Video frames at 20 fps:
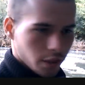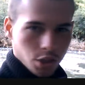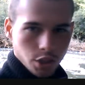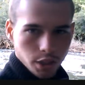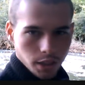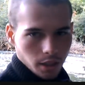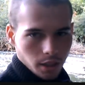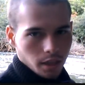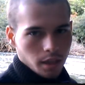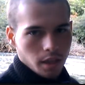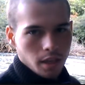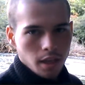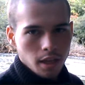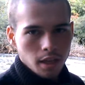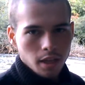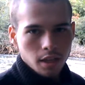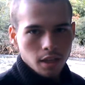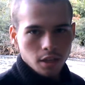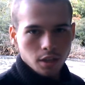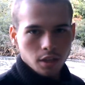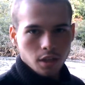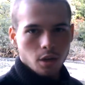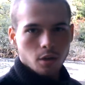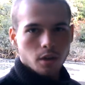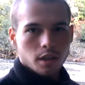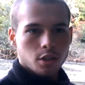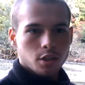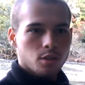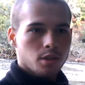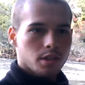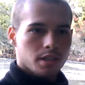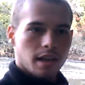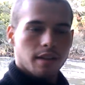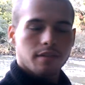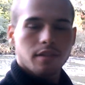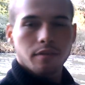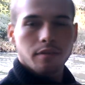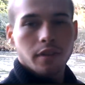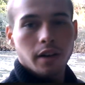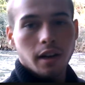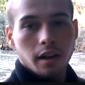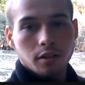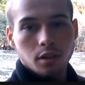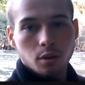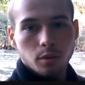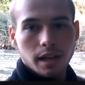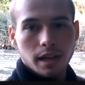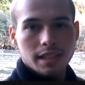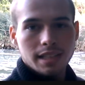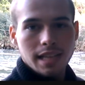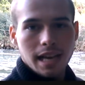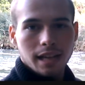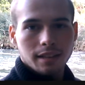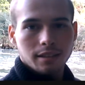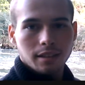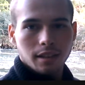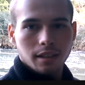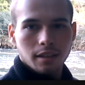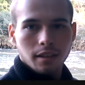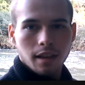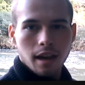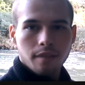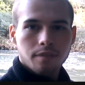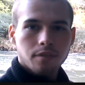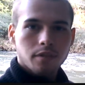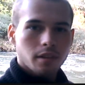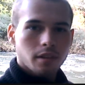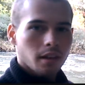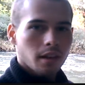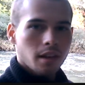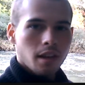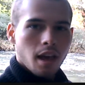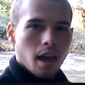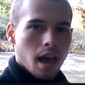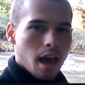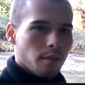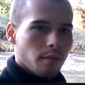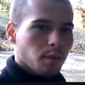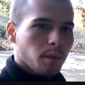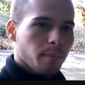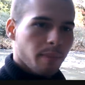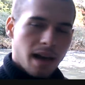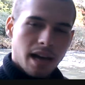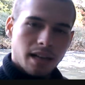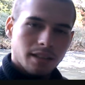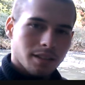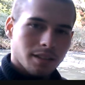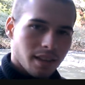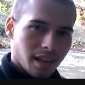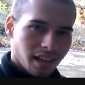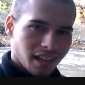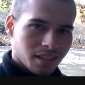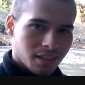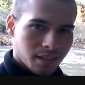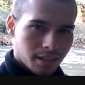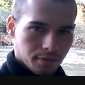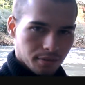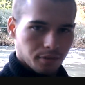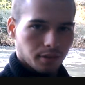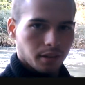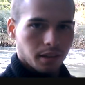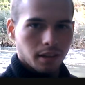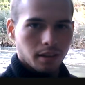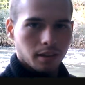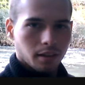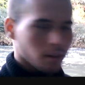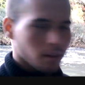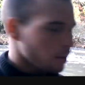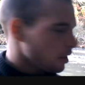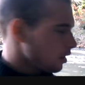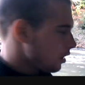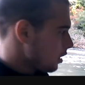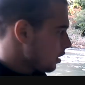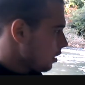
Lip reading: to be fish here, you know, and you just have to figure out the right tactic. Every bass thinks differently,